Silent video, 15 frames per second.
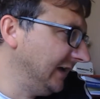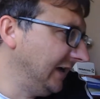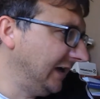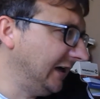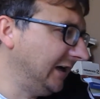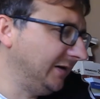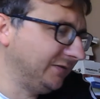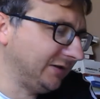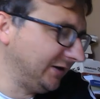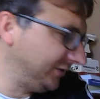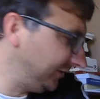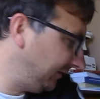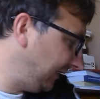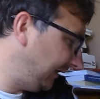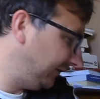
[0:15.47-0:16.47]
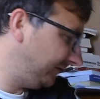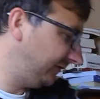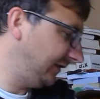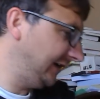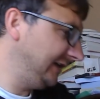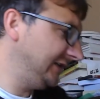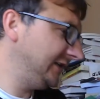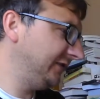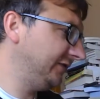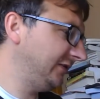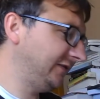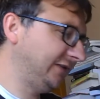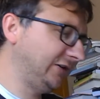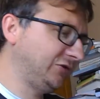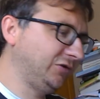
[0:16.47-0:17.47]
if that's the right phrase,
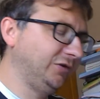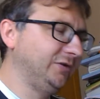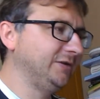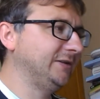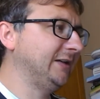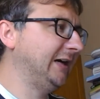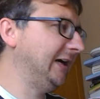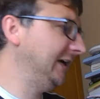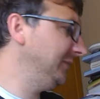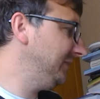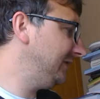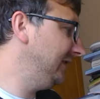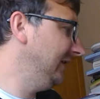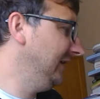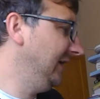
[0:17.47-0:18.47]
of our current times,